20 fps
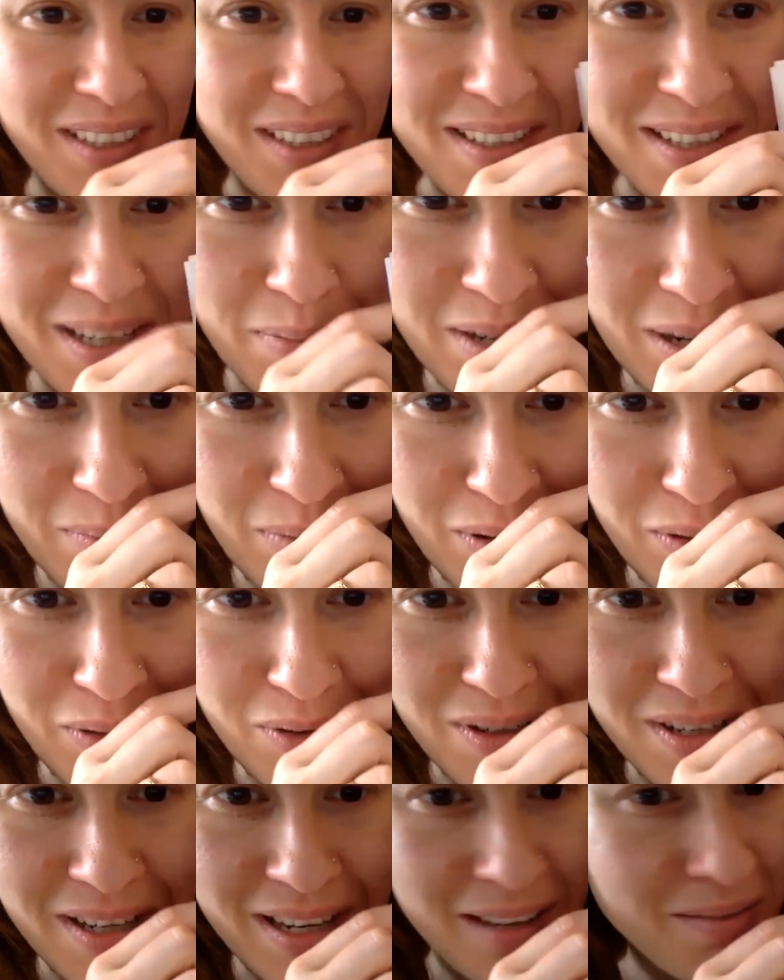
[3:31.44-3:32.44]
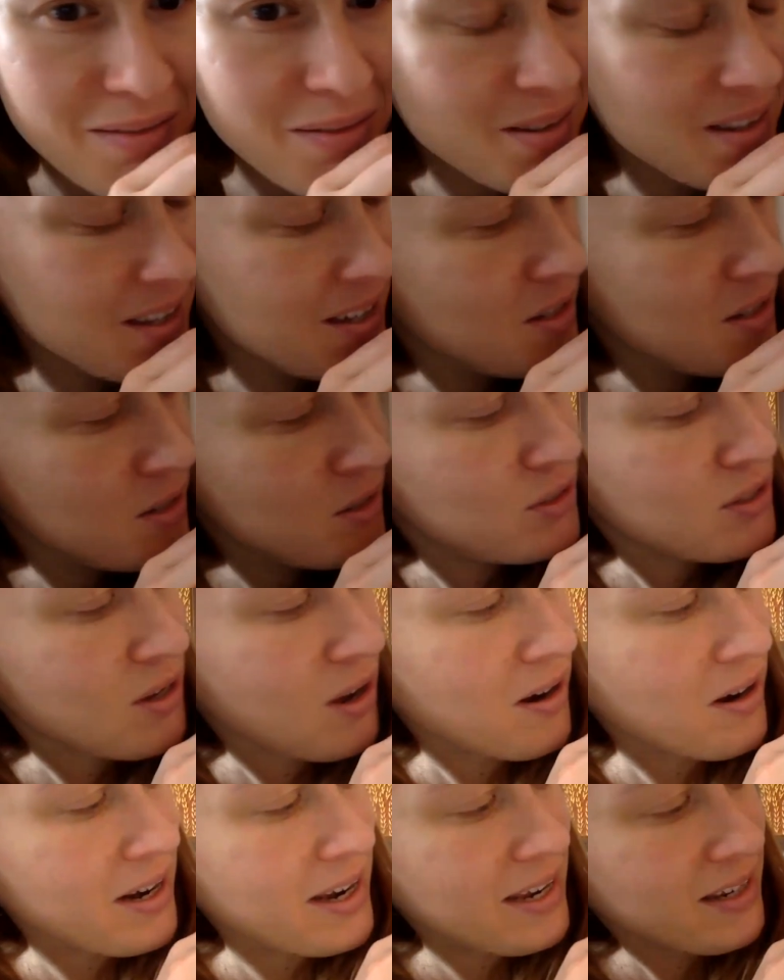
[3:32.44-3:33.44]
September 13th.
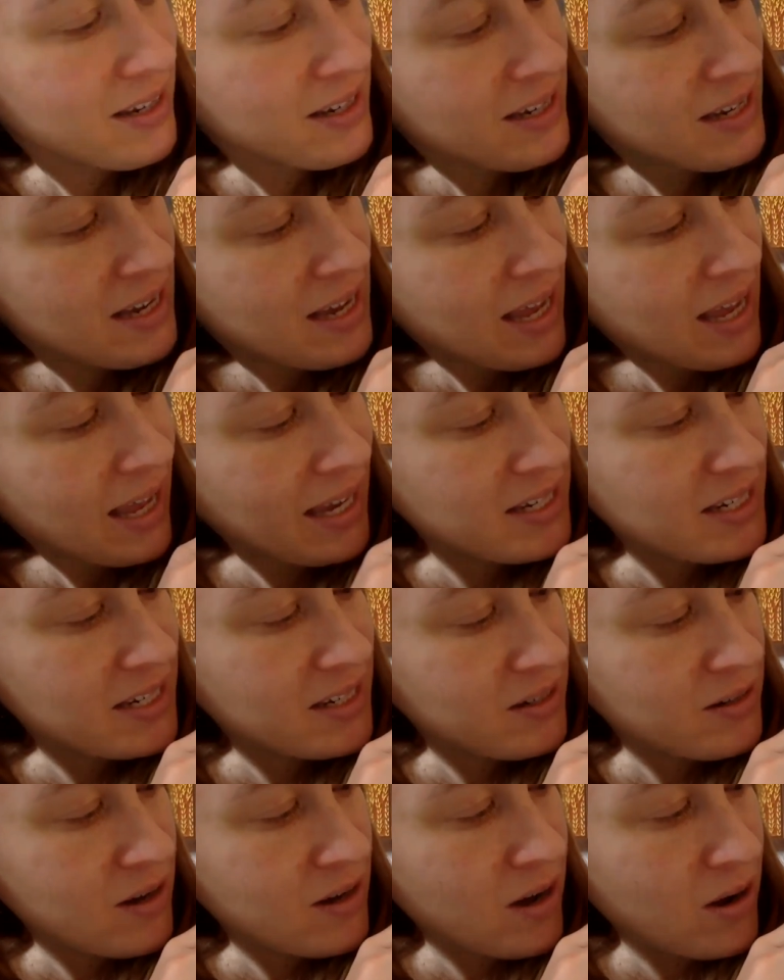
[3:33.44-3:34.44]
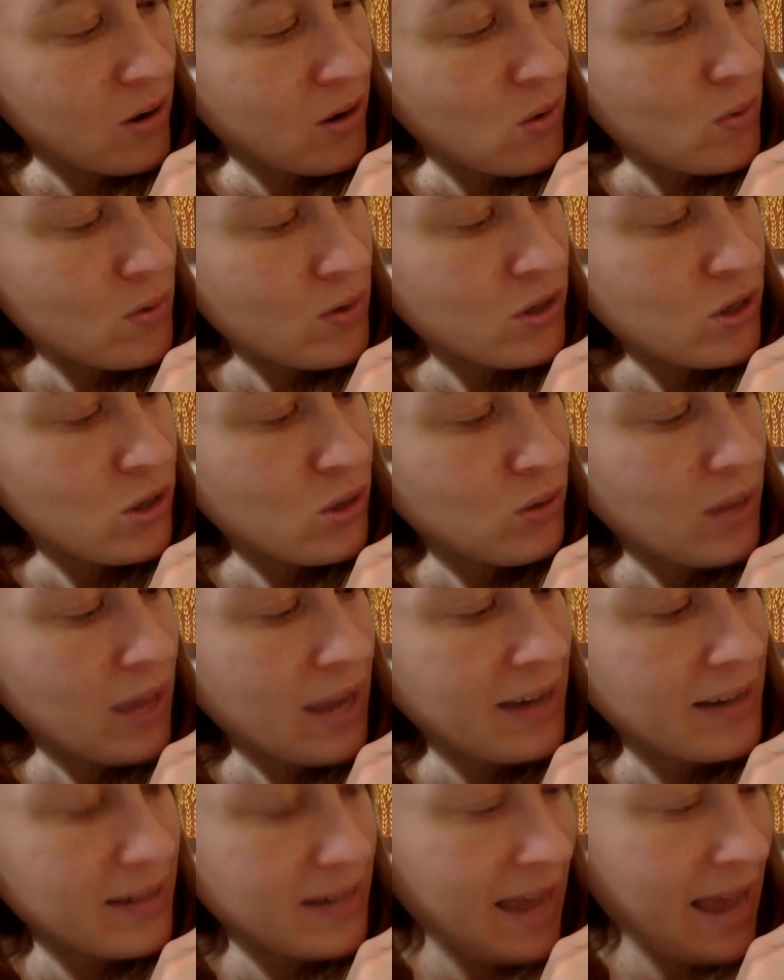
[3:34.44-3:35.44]
Sorry, I didn't know you
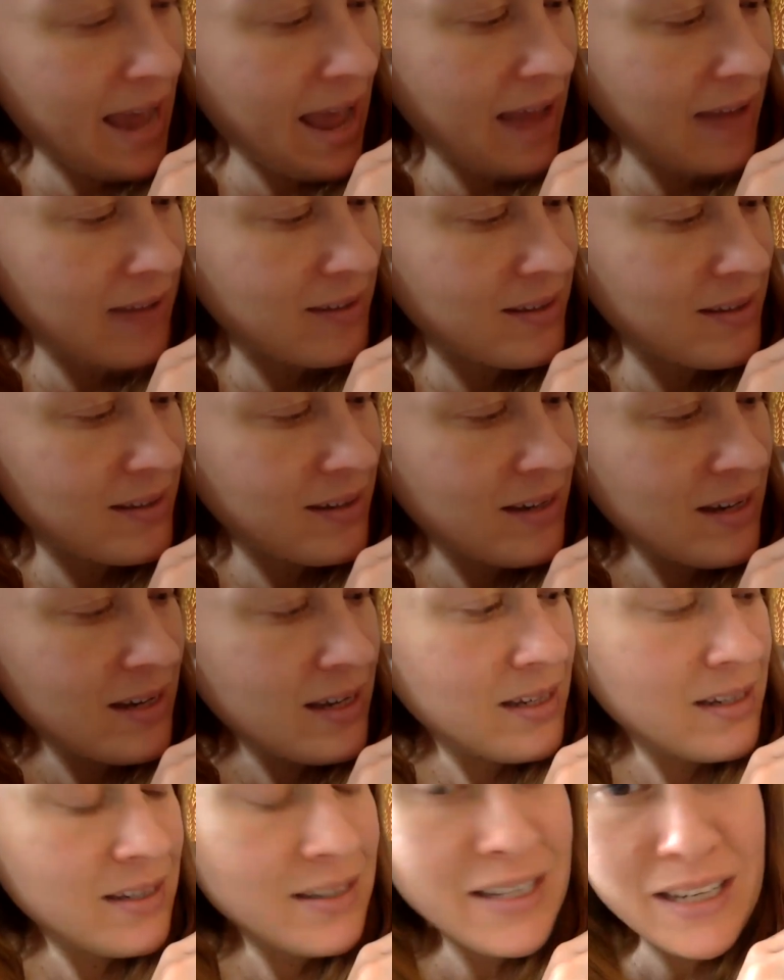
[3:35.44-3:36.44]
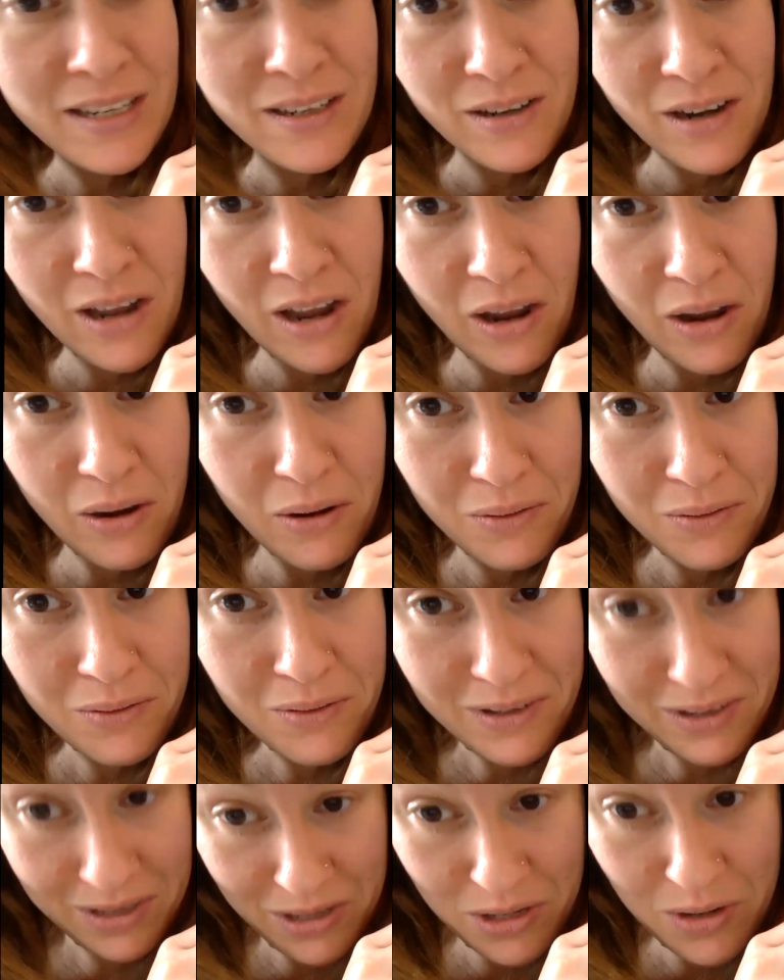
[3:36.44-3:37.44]
liked cats. Didn't know
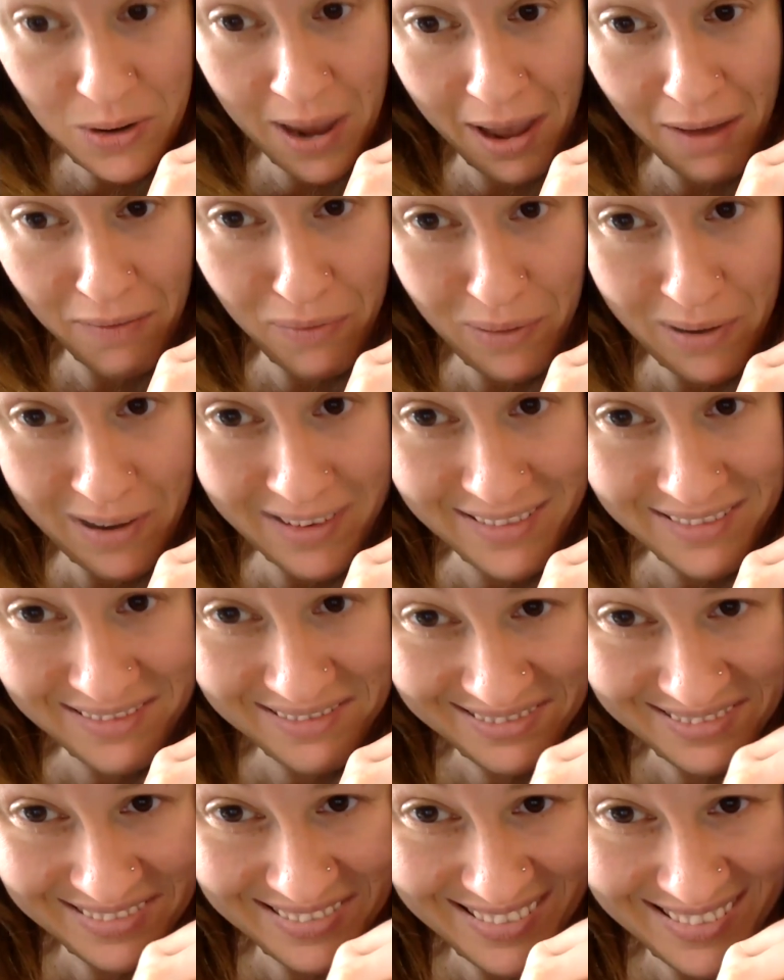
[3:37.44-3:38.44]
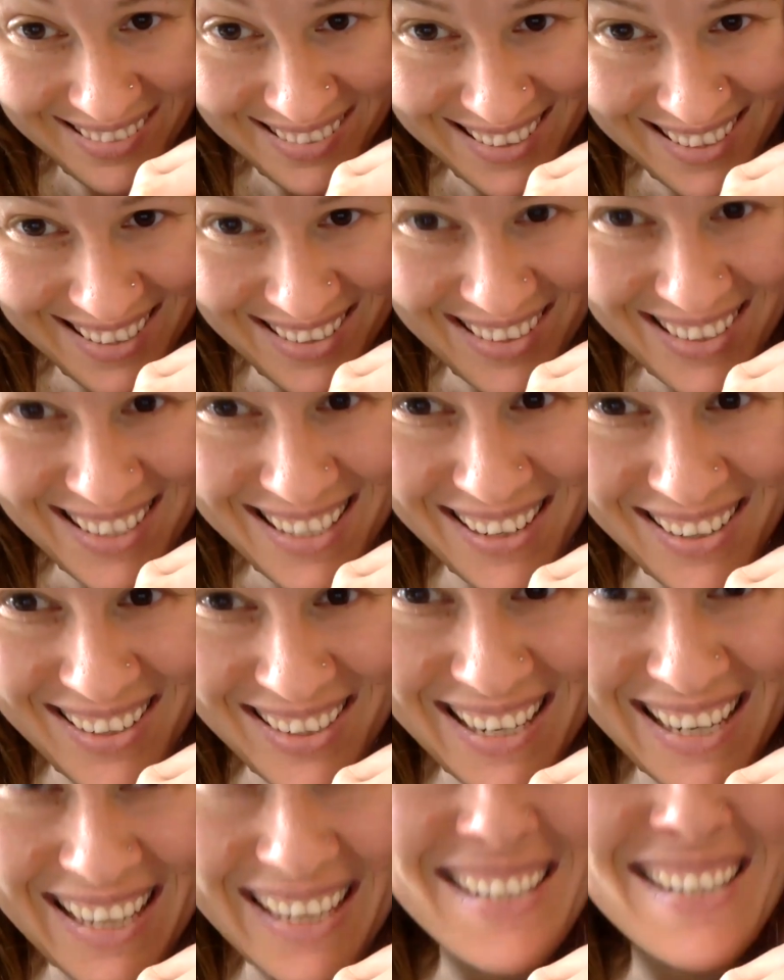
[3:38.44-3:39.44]
you have one. So it sounds
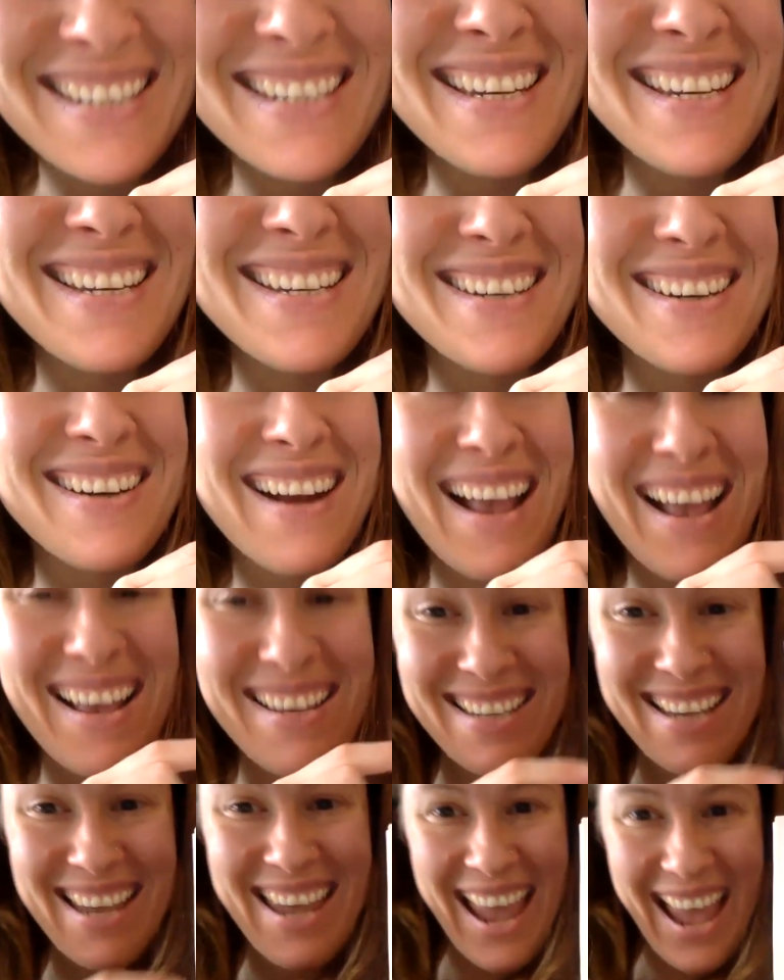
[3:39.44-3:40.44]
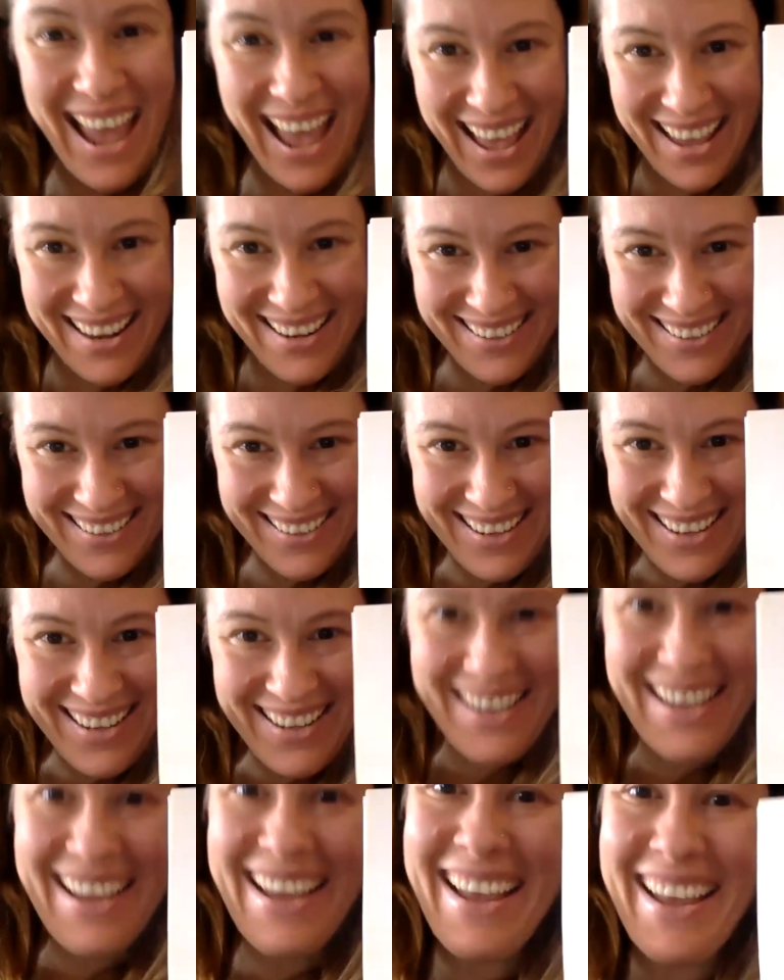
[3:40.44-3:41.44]
like his teacher has a cat,
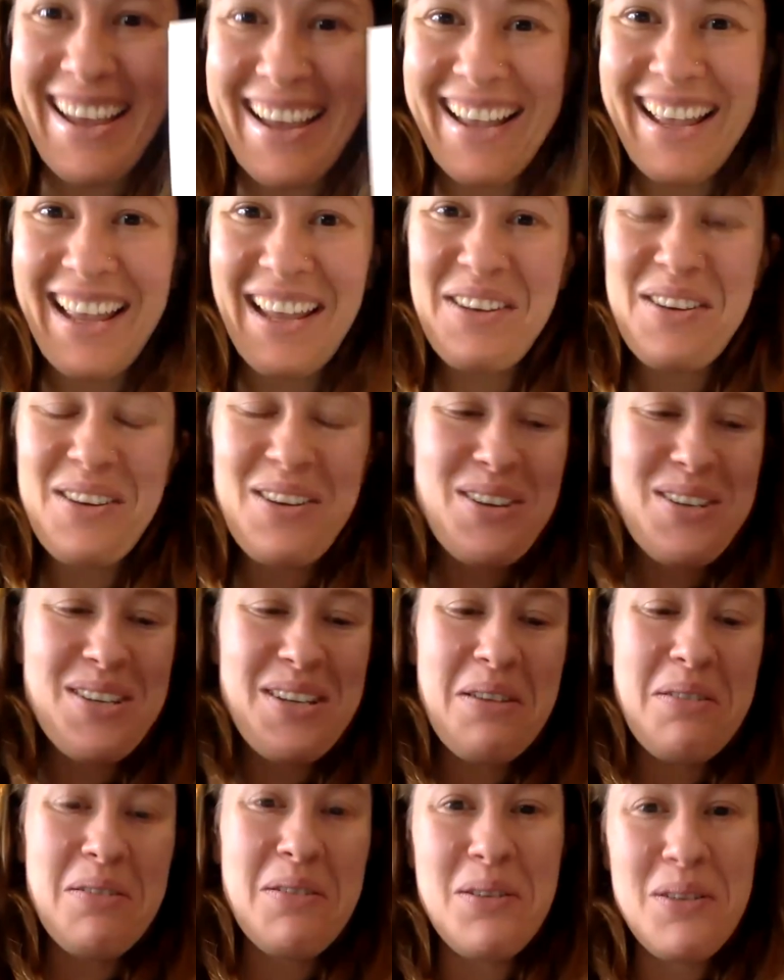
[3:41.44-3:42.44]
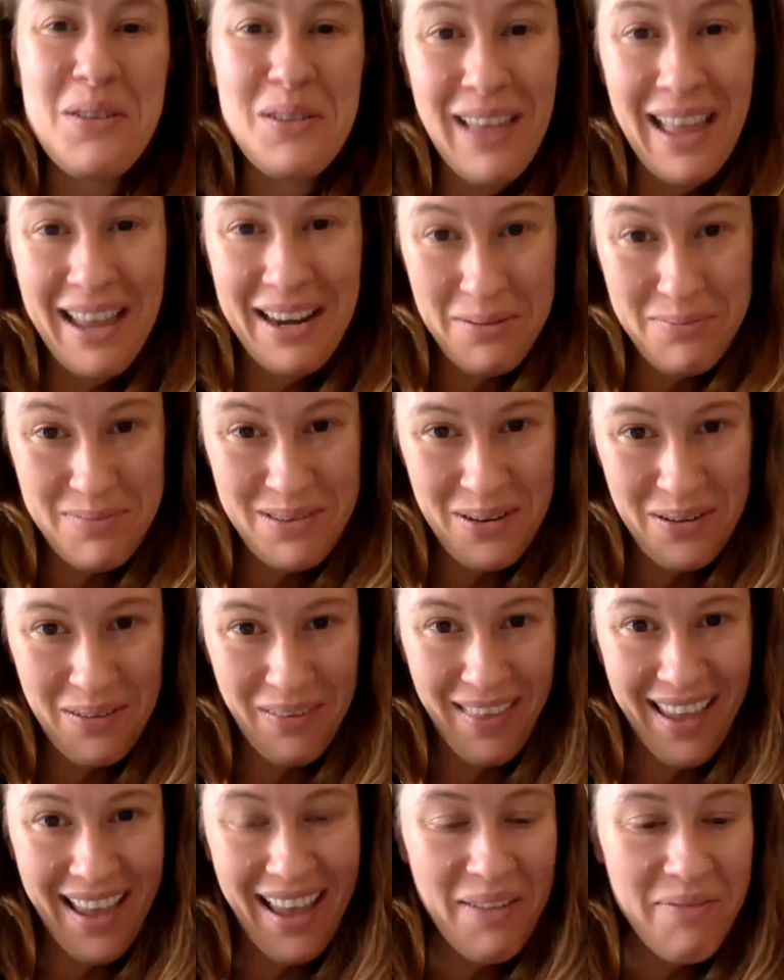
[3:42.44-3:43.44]
and she let him know
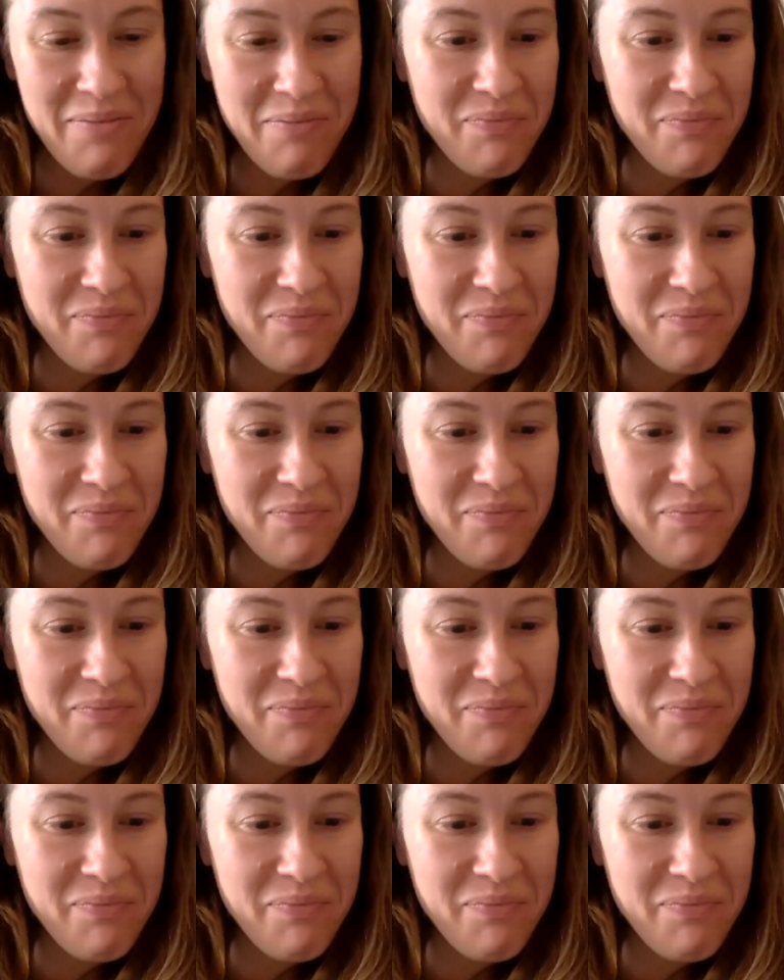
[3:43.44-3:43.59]
that.